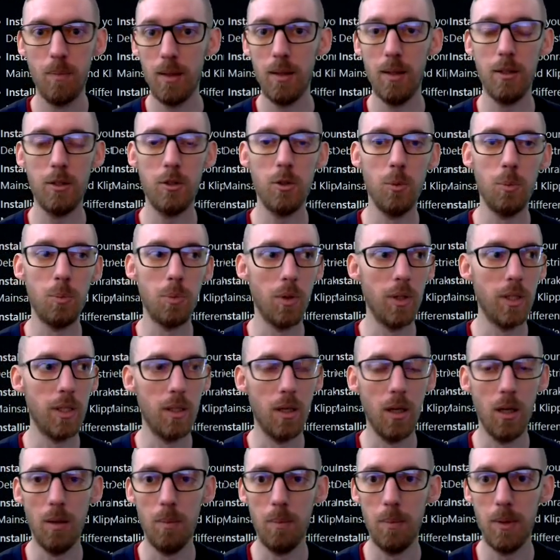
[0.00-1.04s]
This will bring
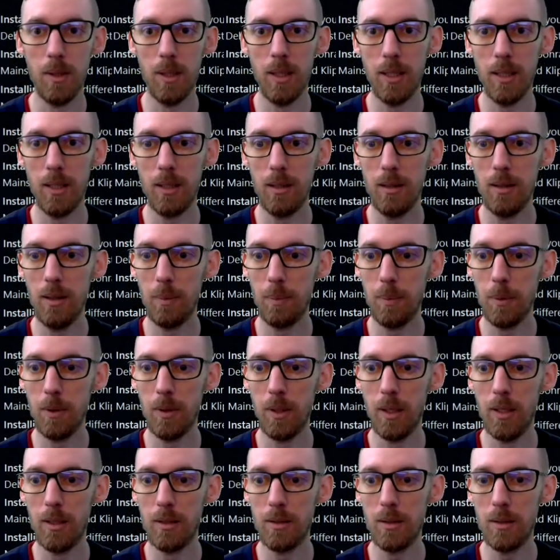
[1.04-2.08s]
up the
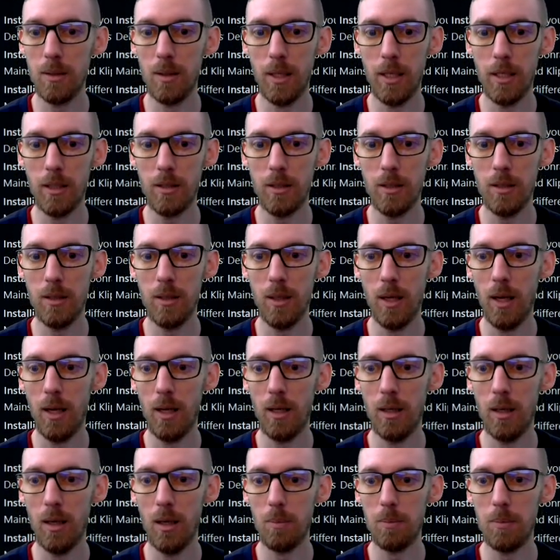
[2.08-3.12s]
Klipper installation
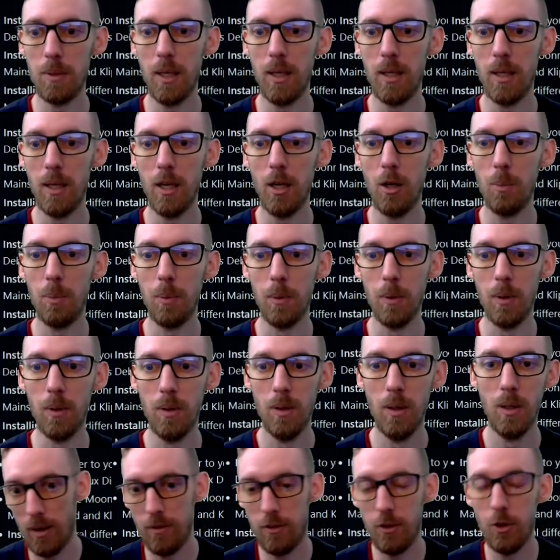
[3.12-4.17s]
and update helper.
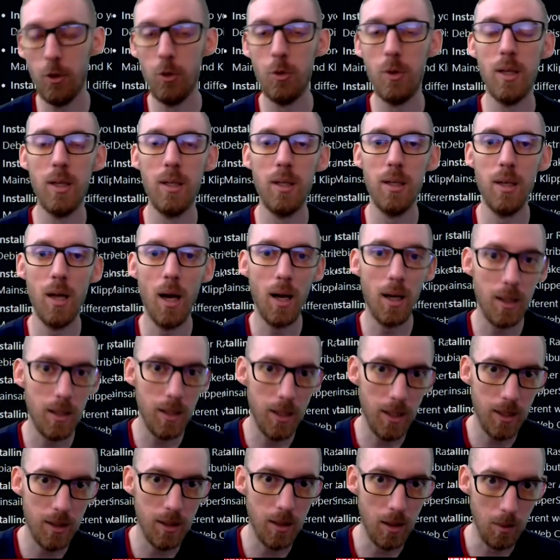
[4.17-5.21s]
If you did not
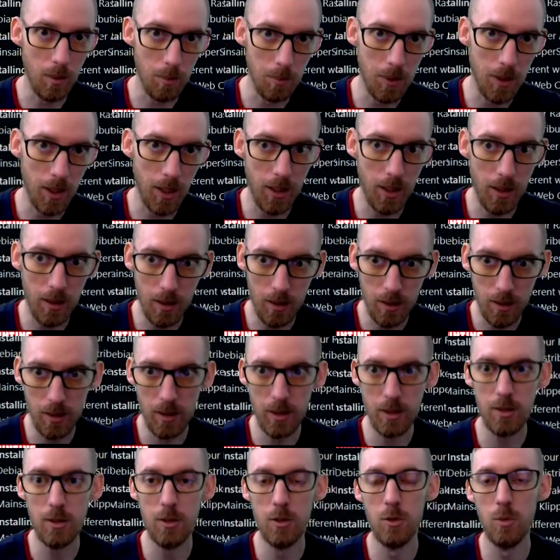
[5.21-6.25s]
need to update,
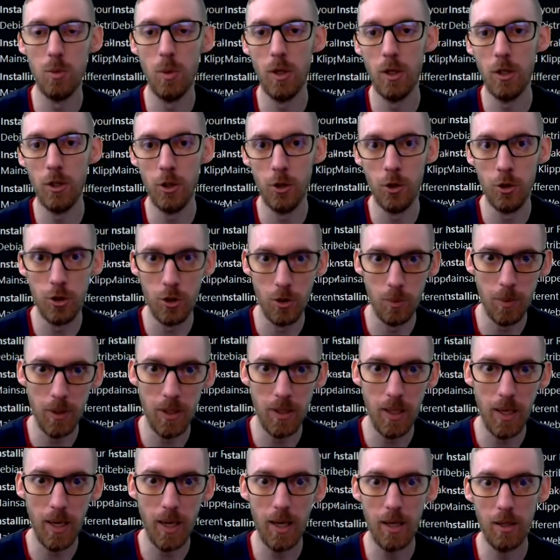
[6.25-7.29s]
this is where you should
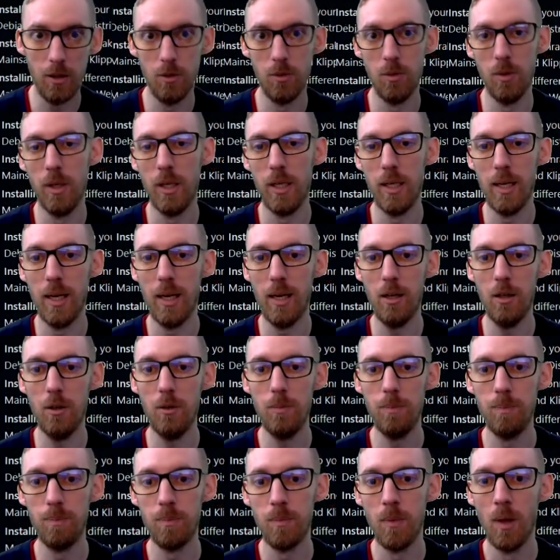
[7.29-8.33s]
be at right
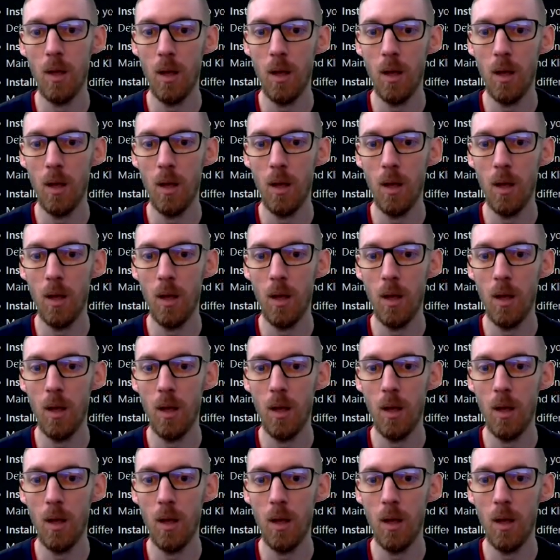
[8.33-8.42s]
now.